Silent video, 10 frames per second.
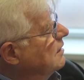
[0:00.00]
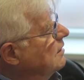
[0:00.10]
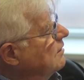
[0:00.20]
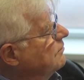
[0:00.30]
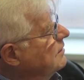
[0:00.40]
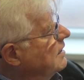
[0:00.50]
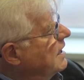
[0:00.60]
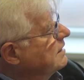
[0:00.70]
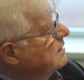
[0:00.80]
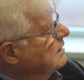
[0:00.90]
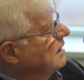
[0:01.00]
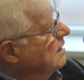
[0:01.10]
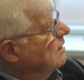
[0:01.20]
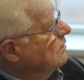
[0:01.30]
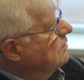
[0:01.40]
of not
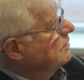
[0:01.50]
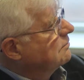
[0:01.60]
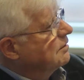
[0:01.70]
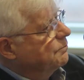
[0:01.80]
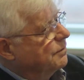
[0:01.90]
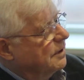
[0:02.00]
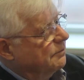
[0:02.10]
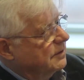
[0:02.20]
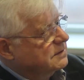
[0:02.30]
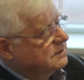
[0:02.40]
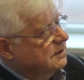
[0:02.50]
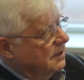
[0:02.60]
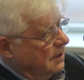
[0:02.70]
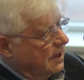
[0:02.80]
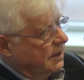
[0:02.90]
all the republics
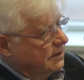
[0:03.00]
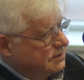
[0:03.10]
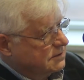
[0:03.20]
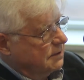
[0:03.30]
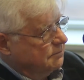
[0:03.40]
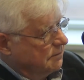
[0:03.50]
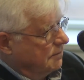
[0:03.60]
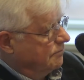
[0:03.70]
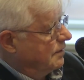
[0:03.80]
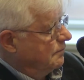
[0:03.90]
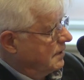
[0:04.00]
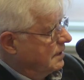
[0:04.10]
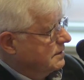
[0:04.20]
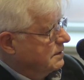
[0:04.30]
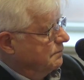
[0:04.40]
had the same
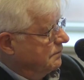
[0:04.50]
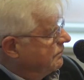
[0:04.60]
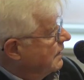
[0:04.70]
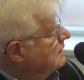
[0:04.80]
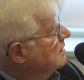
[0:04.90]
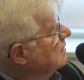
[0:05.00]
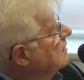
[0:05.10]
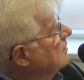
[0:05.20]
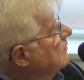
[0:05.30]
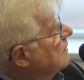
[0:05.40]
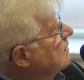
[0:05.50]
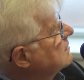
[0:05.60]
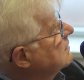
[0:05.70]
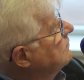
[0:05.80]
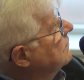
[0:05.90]
effect.
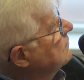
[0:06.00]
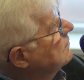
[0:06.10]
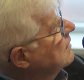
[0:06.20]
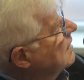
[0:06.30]
Because if you